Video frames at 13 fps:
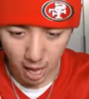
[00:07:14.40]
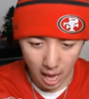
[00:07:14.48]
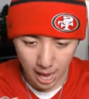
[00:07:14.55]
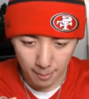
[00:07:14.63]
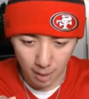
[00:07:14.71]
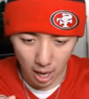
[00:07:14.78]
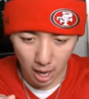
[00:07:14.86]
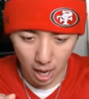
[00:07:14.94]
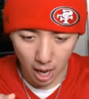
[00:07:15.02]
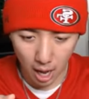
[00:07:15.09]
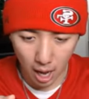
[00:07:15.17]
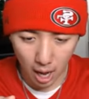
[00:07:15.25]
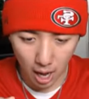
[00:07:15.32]
I'm uh, uh,
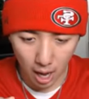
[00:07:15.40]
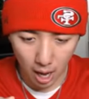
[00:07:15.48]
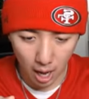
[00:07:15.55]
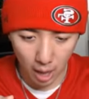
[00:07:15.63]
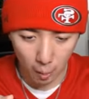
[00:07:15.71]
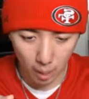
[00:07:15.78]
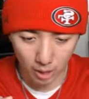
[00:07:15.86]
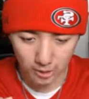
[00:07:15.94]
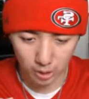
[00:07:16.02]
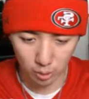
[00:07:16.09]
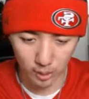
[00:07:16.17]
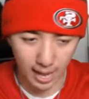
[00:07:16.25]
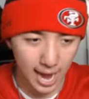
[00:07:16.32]
uh, uh, what else
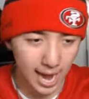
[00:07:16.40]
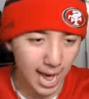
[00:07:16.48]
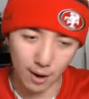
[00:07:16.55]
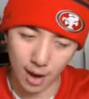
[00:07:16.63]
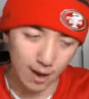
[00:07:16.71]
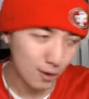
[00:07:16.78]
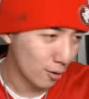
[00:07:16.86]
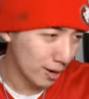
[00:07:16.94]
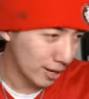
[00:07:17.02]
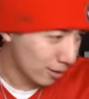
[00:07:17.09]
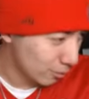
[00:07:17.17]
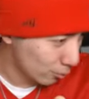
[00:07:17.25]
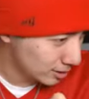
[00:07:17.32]
starts with an A? I don't, I don't know
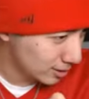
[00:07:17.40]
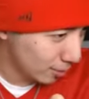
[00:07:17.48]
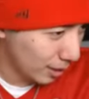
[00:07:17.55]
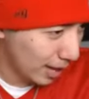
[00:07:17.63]
any other words start